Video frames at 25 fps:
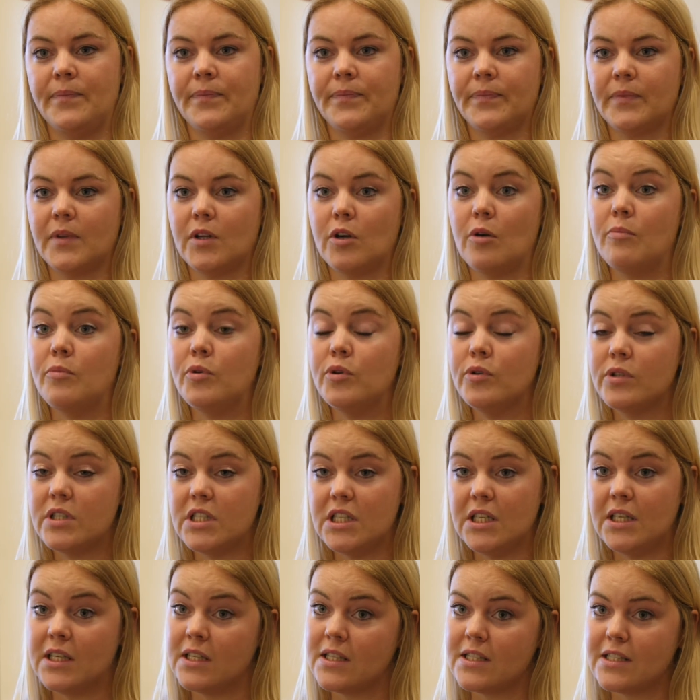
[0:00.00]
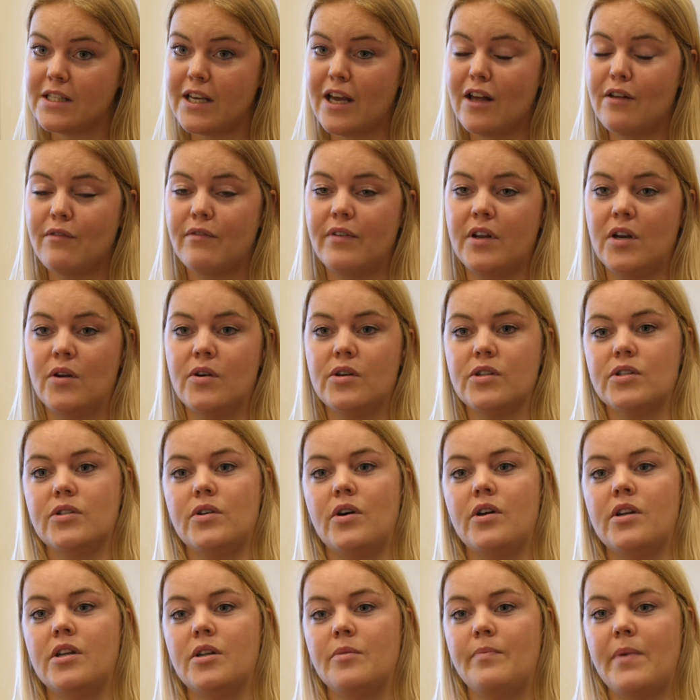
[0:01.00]
community itself and also on
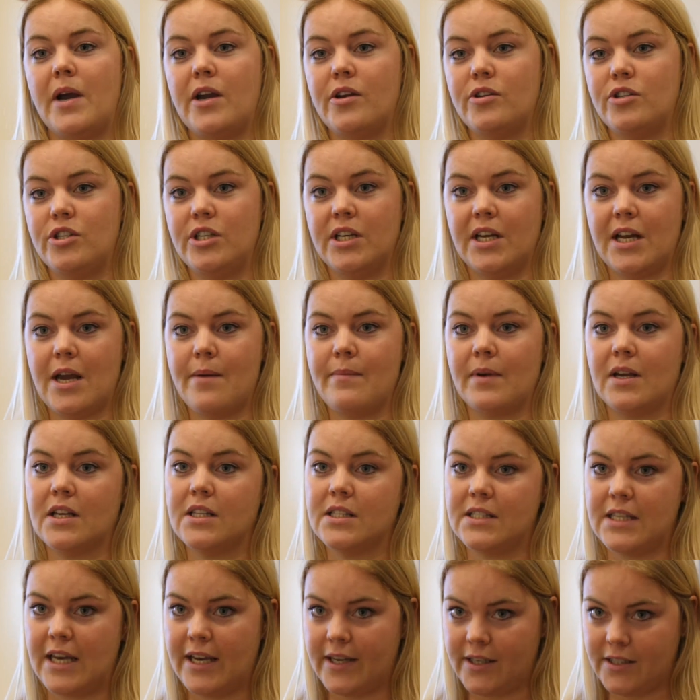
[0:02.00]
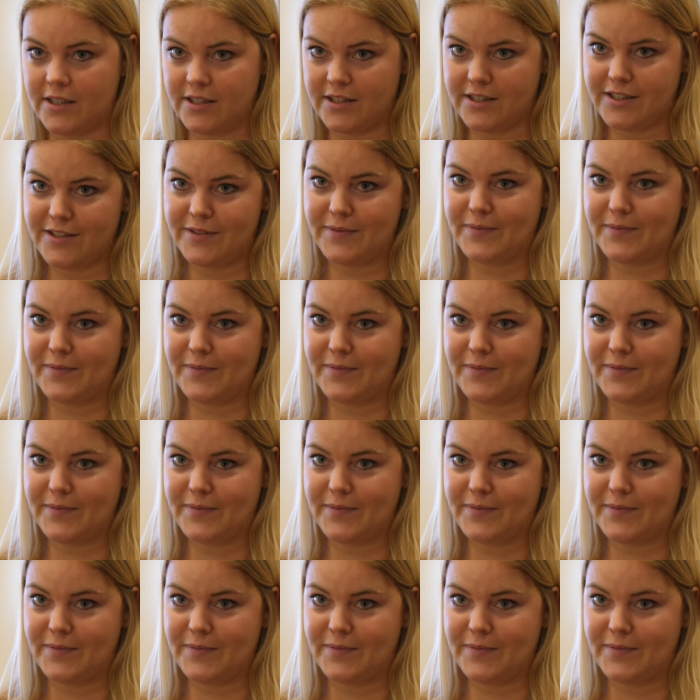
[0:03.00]
the biogeochemical cycles.